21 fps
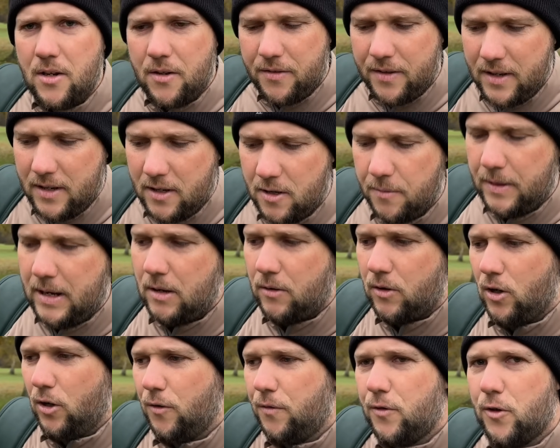think about
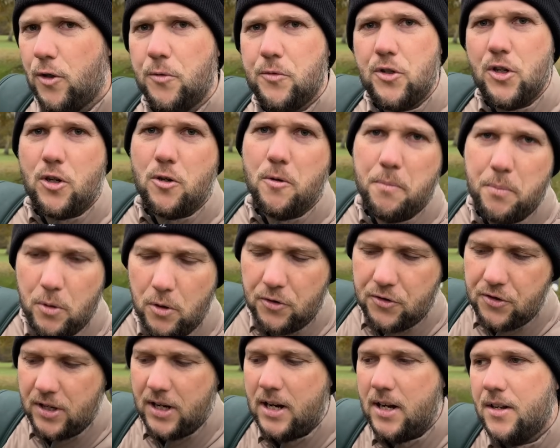golf clubs you could
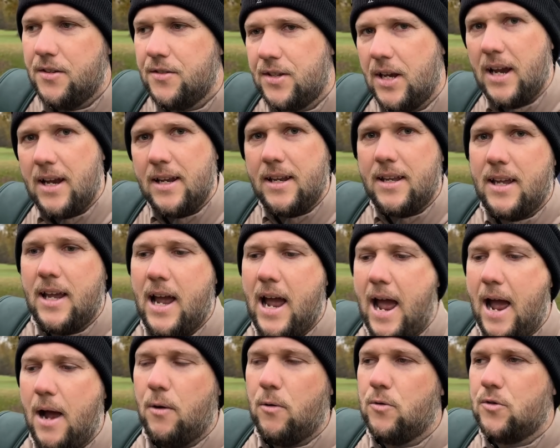put in and take
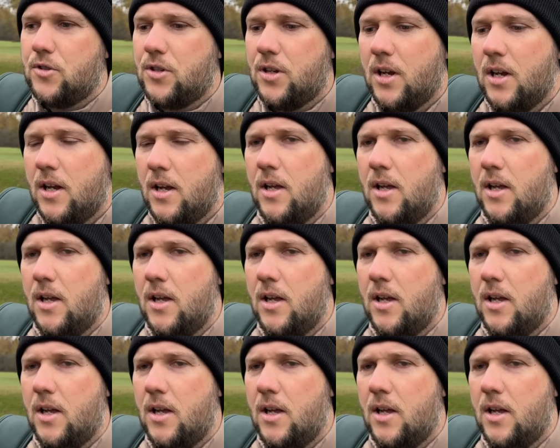out,